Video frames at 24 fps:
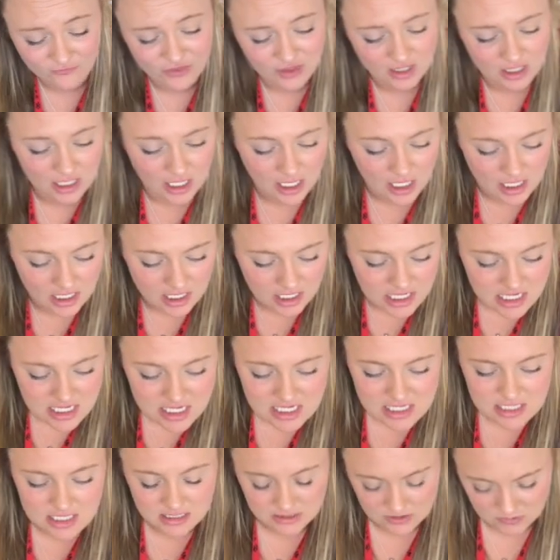of the gun.
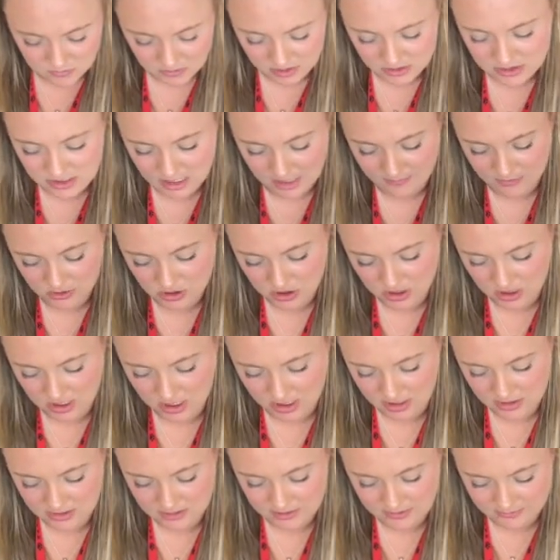This will damage the
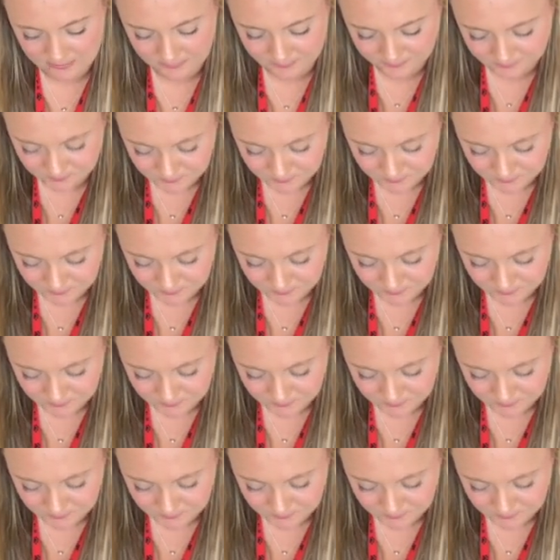guns.